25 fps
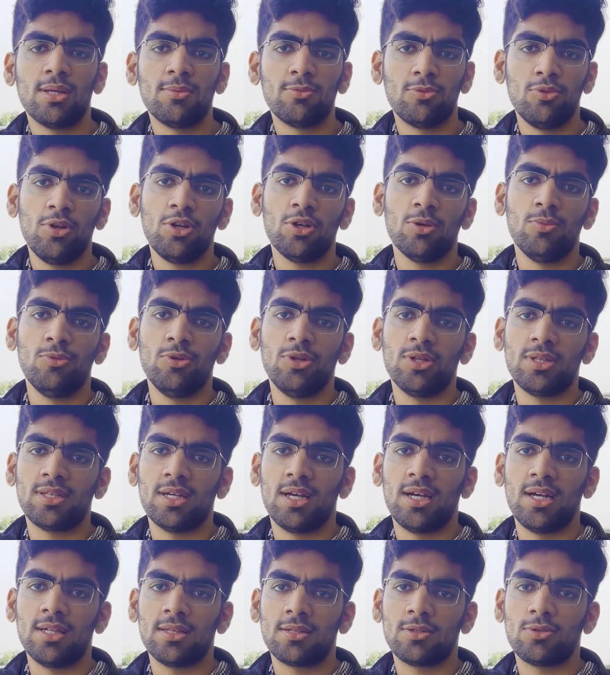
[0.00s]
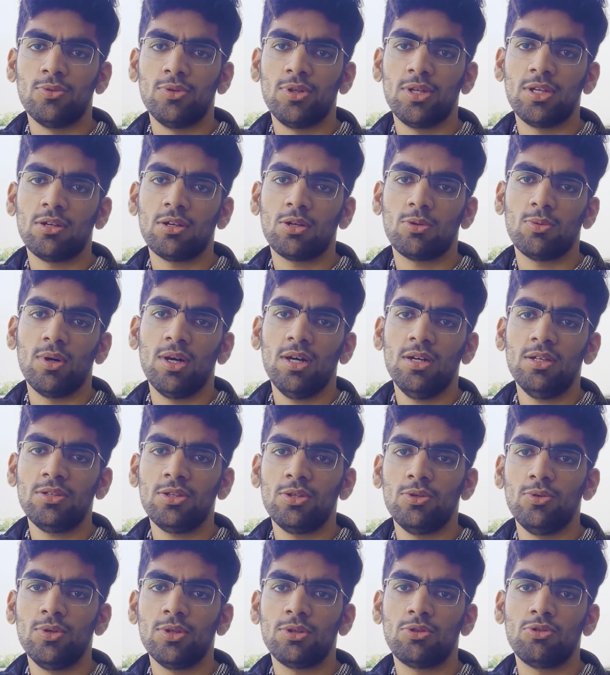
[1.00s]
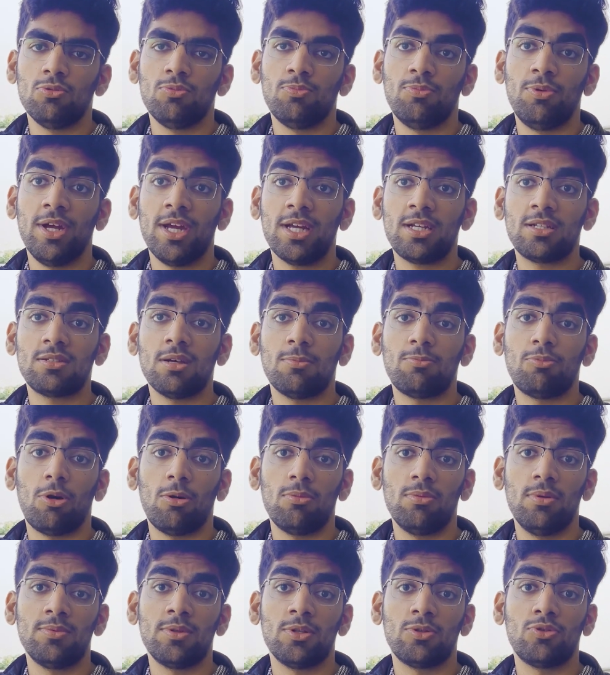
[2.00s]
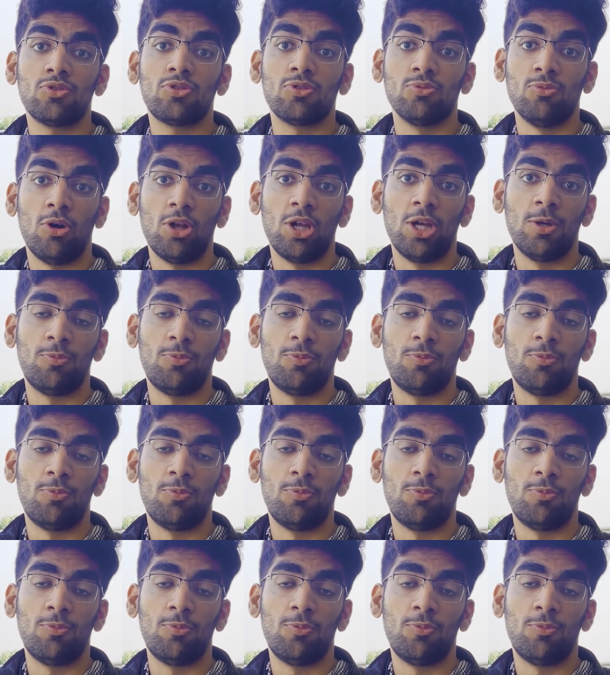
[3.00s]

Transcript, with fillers: I'm doing computer science, coding tutorials used to break the problem into smaller